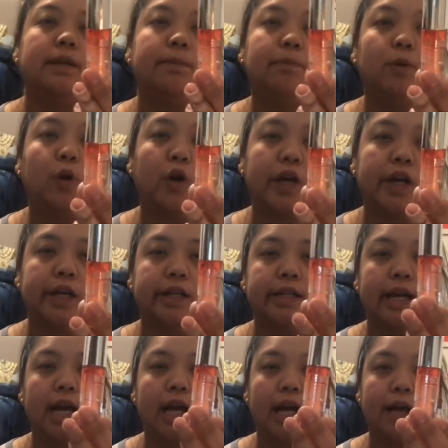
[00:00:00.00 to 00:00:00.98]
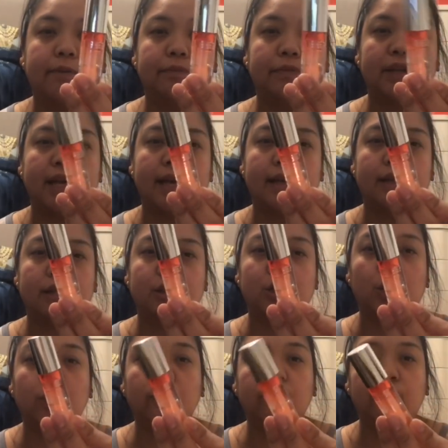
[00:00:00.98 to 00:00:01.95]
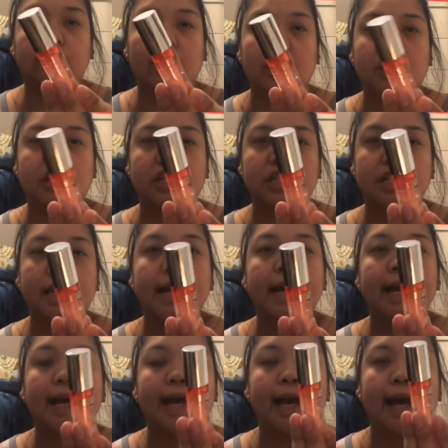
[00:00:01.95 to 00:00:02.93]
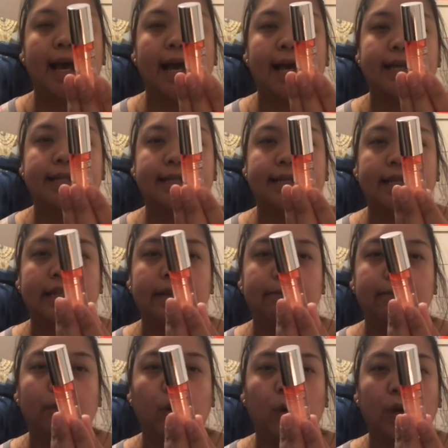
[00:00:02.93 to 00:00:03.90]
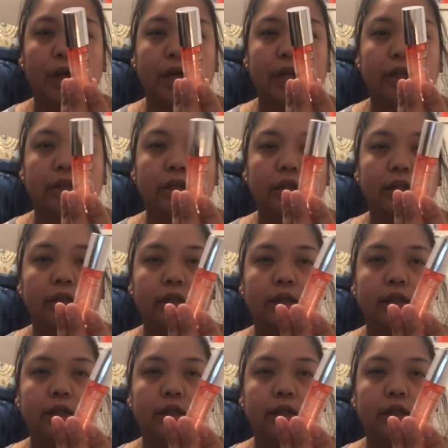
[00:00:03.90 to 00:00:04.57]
lip oil, um, the Joe Fresh has a lip oil.